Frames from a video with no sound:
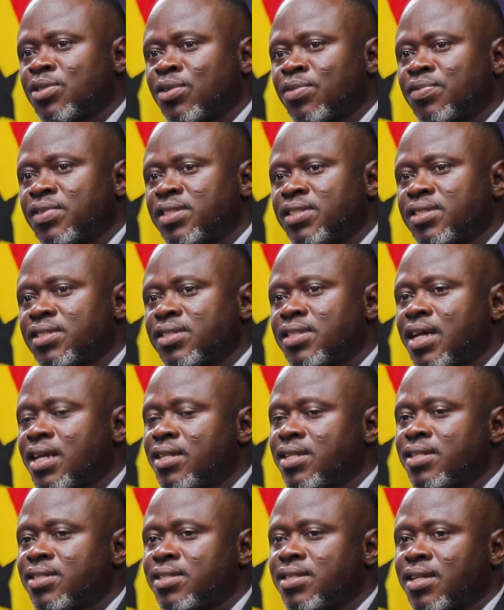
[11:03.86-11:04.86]
of it,
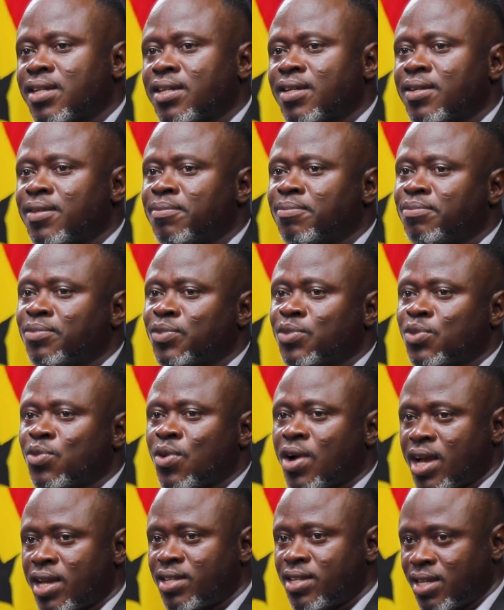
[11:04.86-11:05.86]
that is
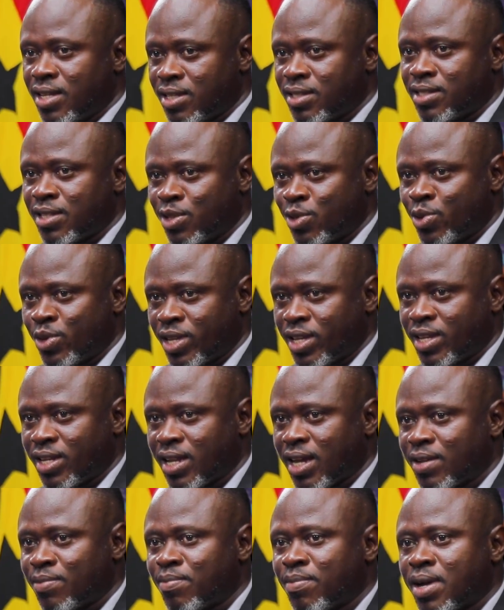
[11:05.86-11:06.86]
quite easy looking
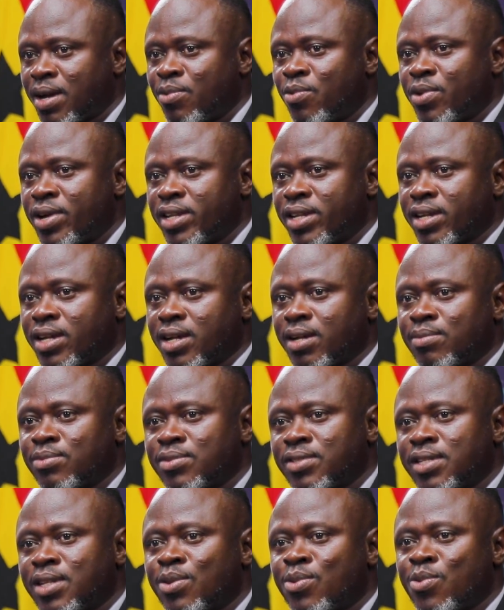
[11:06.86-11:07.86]
at. Yeah. But when it comes
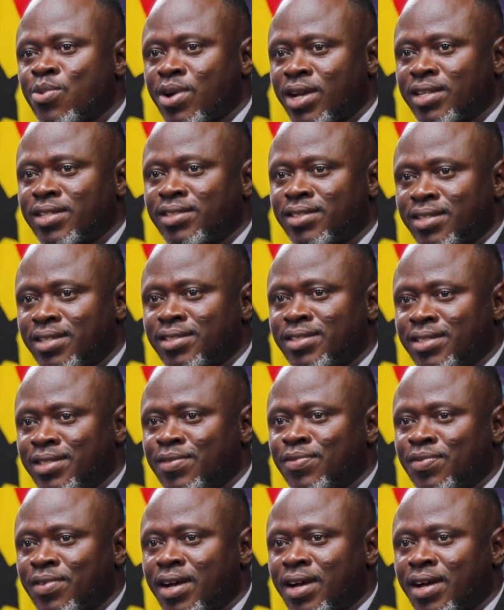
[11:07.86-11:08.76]
to the qualitative